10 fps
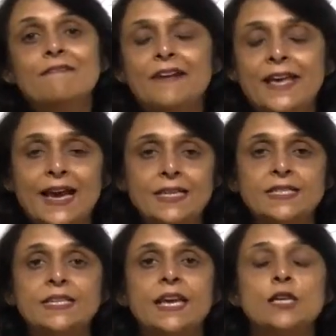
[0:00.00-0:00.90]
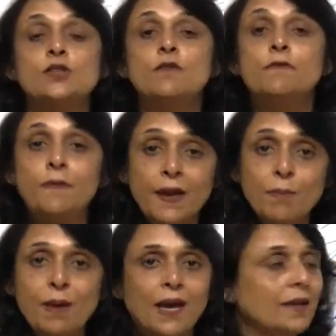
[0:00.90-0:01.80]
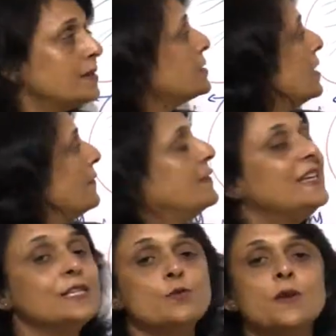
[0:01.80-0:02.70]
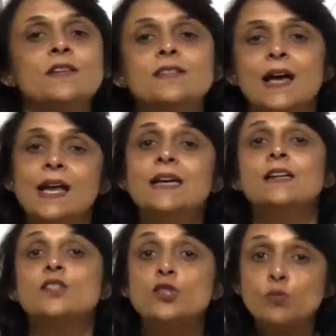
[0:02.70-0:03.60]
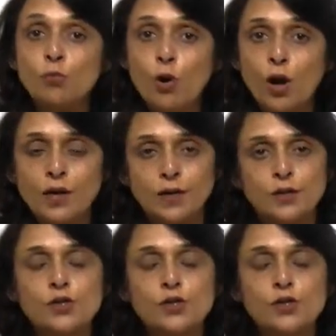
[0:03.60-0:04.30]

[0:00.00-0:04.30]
Whereas in case of females, these wings are smaller.